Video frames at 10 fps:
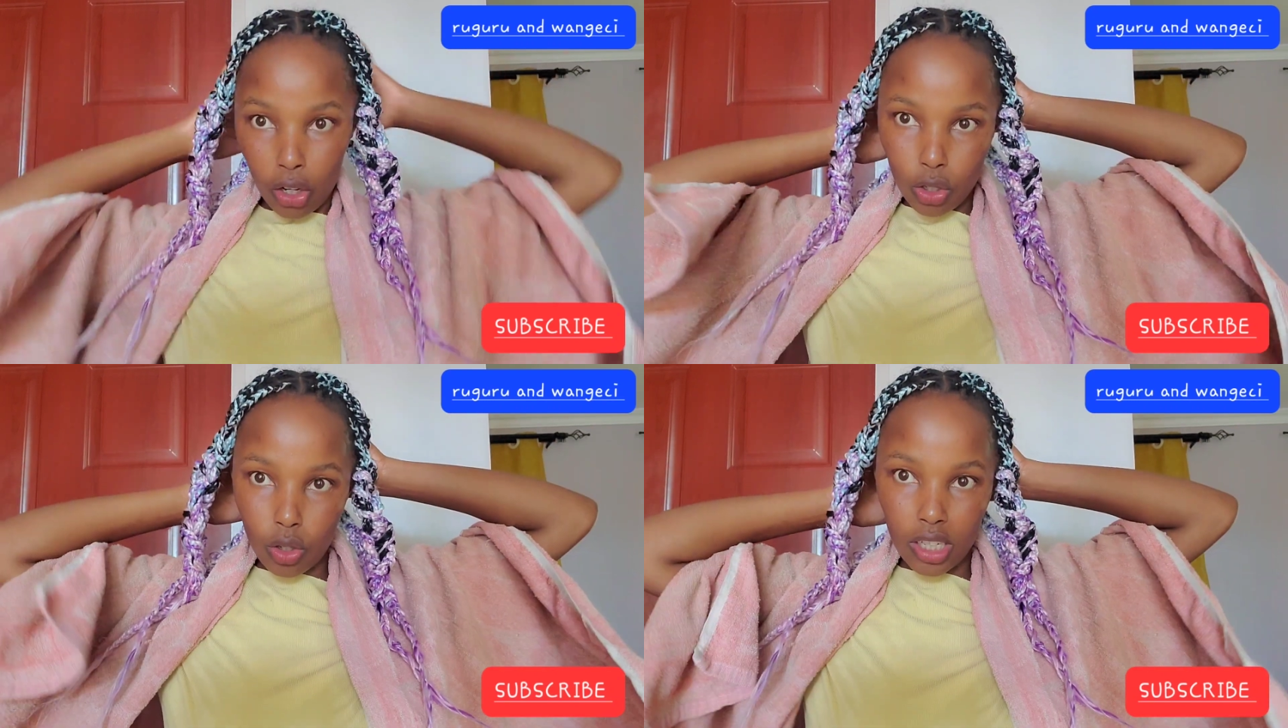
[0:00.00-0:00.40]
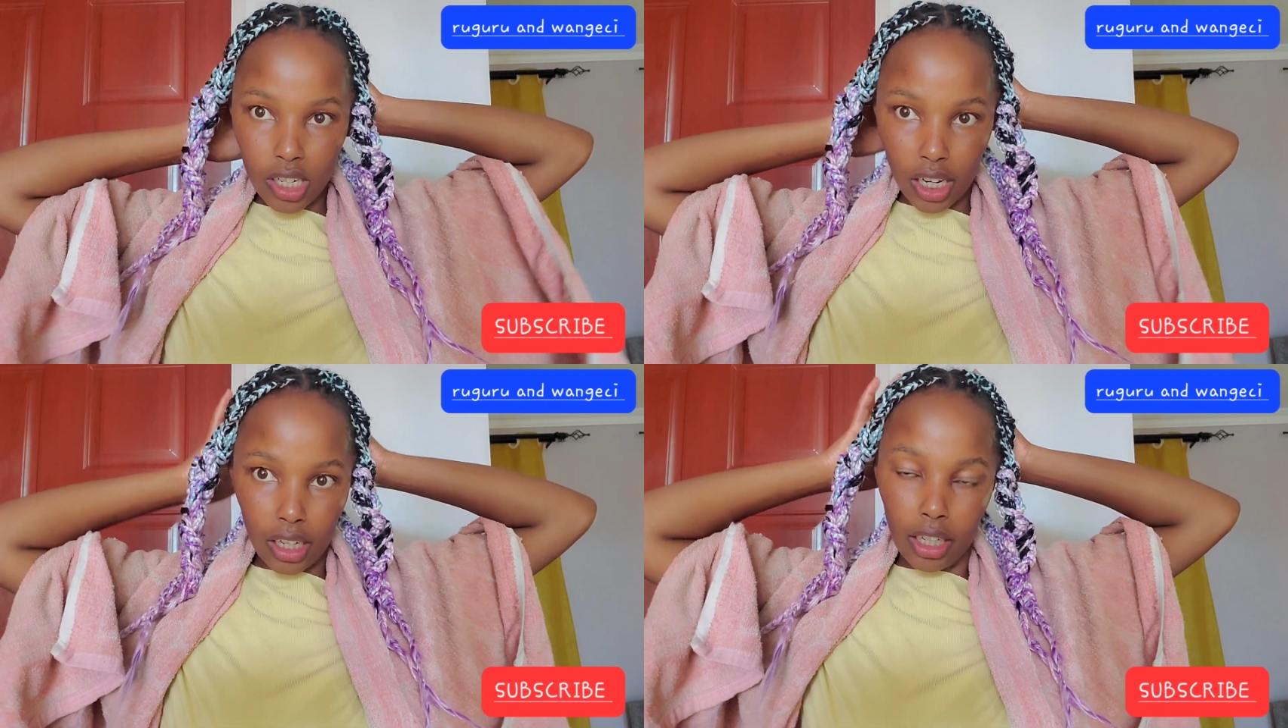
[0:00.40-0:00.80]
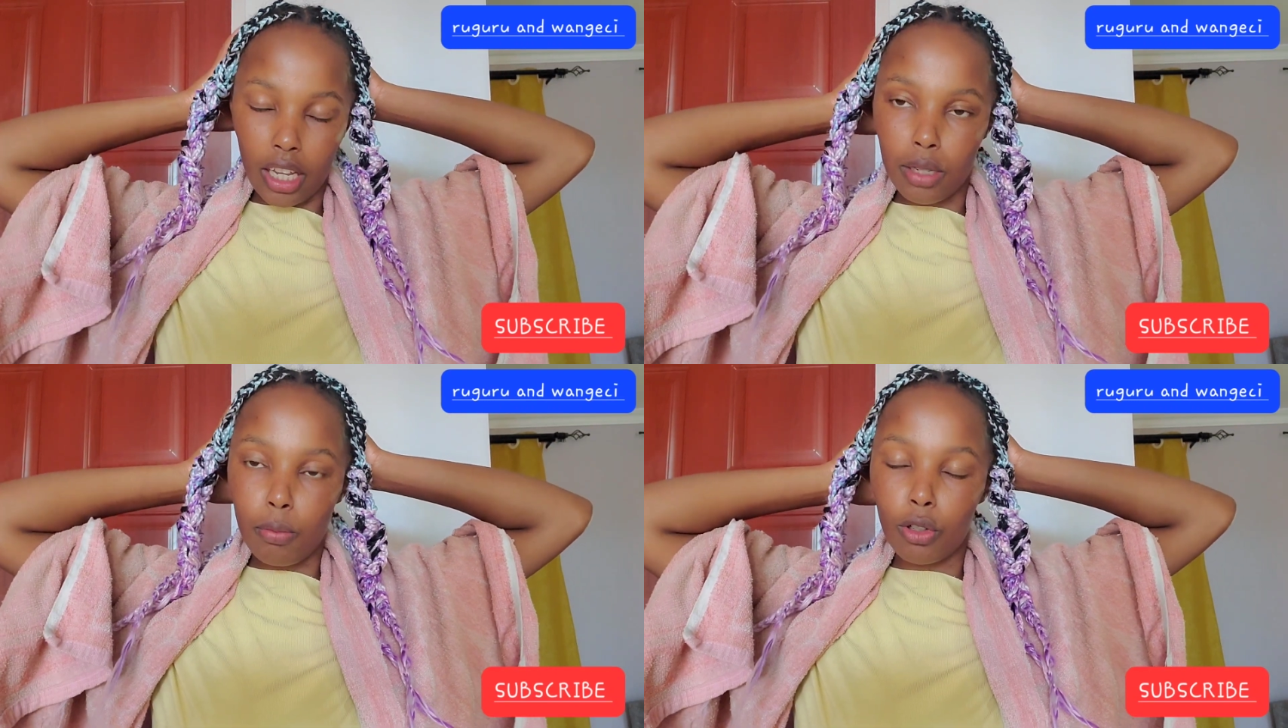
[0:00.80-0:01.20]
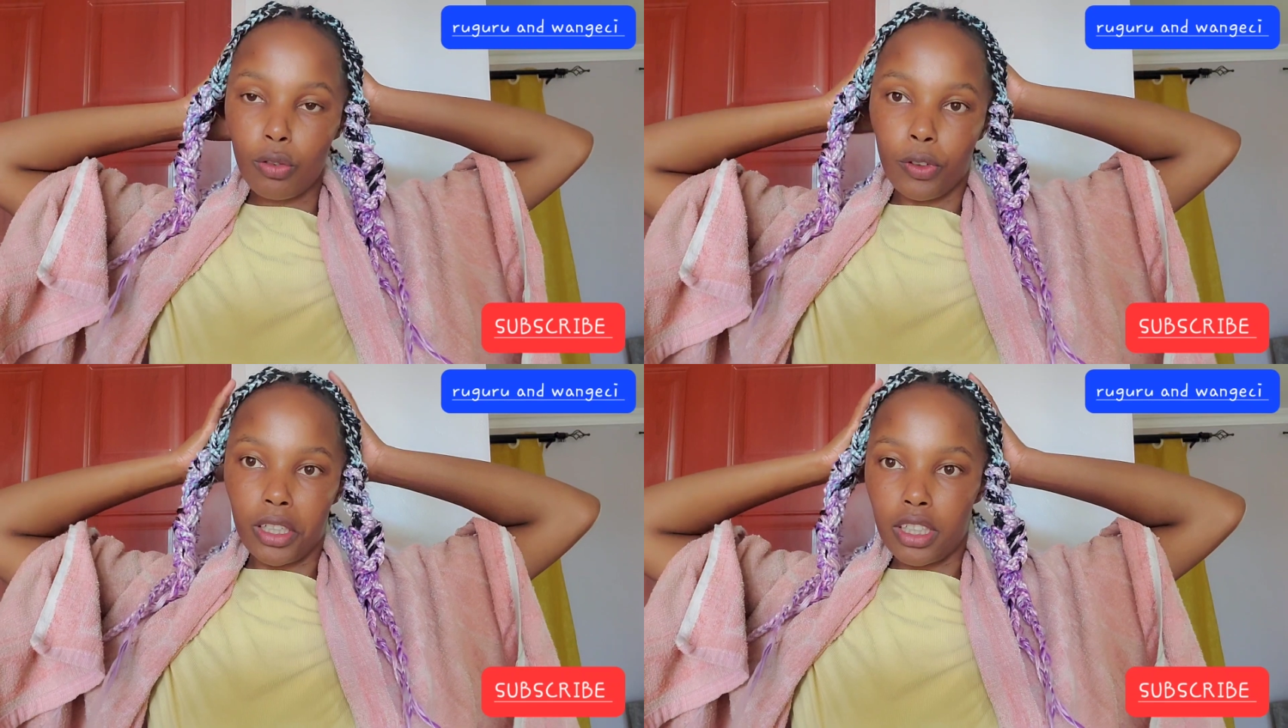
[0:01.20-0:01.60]
so that I can get more
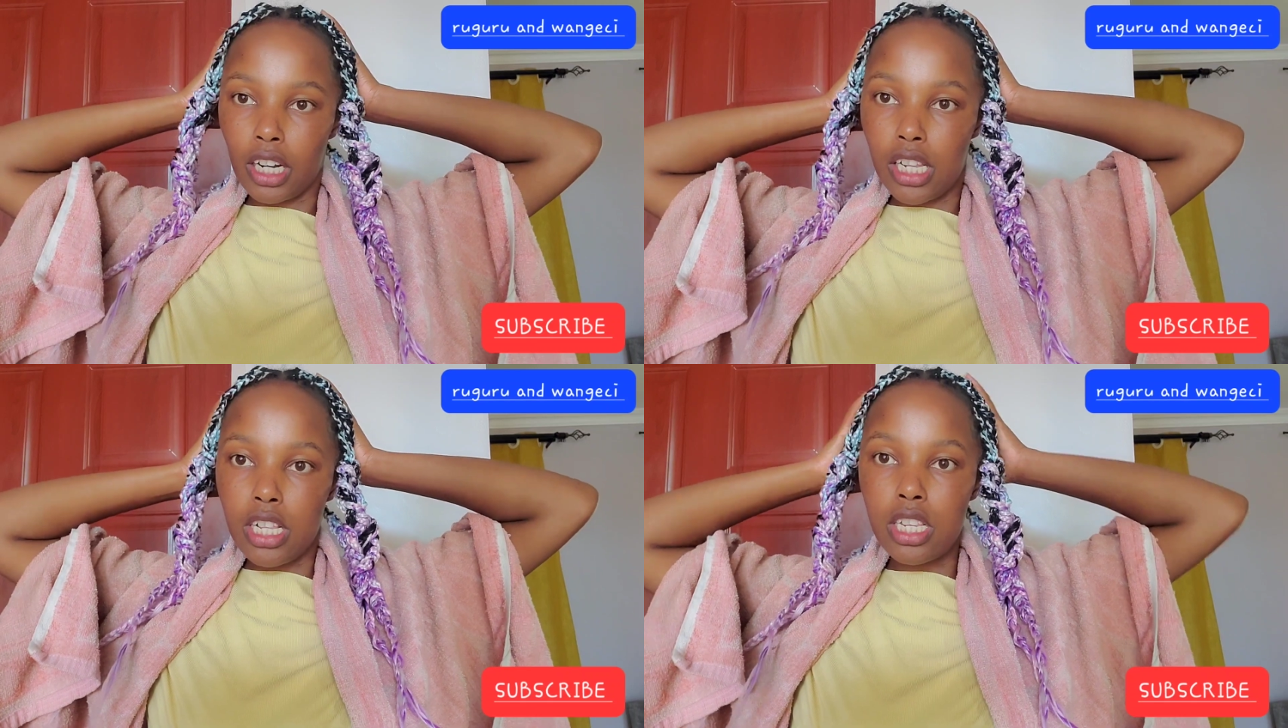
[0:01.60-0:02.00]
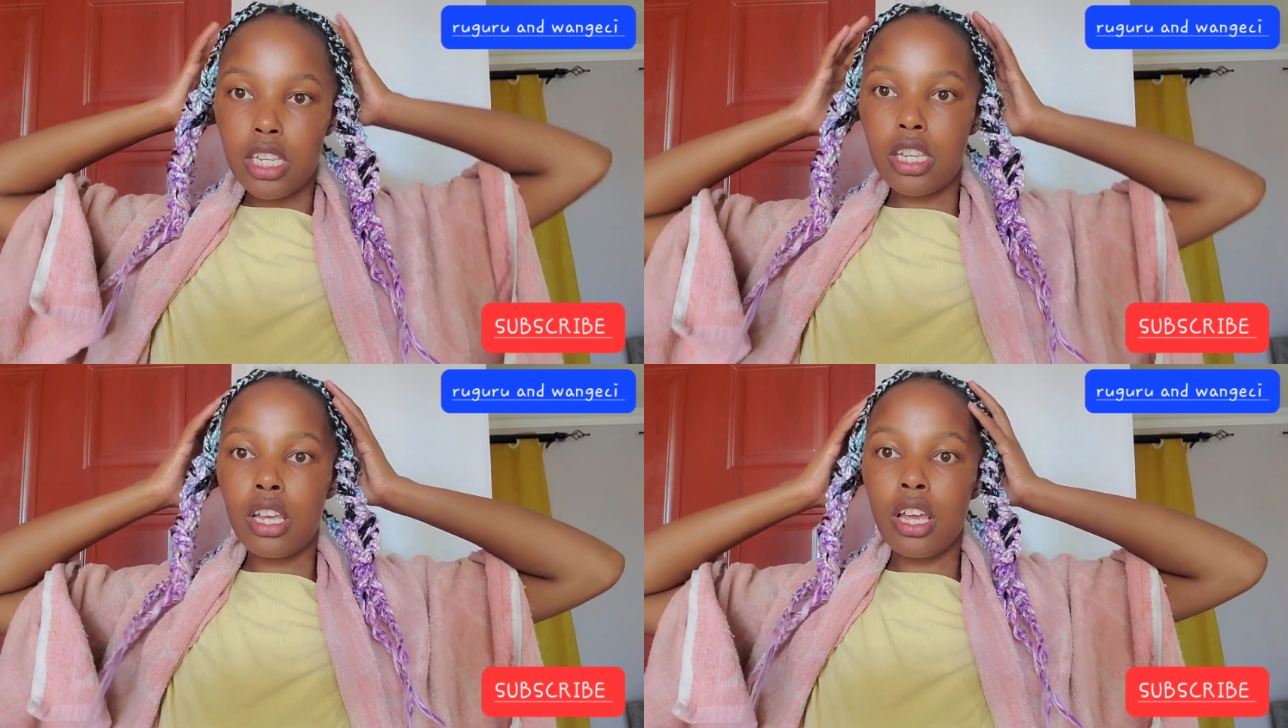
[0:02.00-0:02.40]
defined curls.